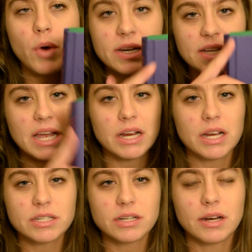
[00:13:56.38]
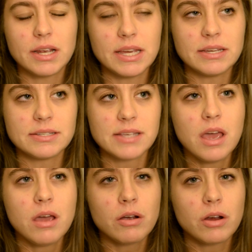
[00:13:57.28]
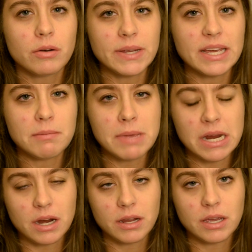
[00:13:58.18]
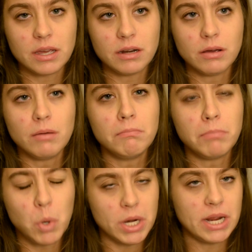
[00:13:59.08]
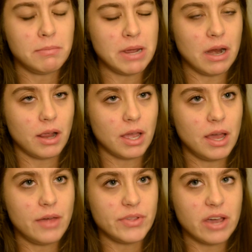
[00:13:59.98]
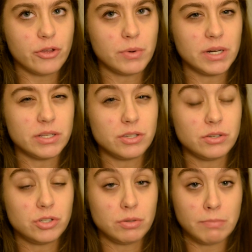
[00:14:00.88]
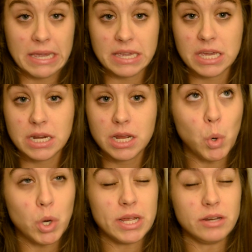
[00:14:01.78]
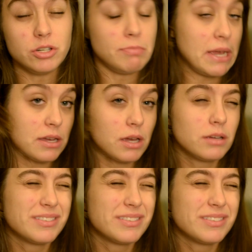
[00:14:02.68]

One character is Korean American, born in America, and the other one is Jamaican, born in Jamaica.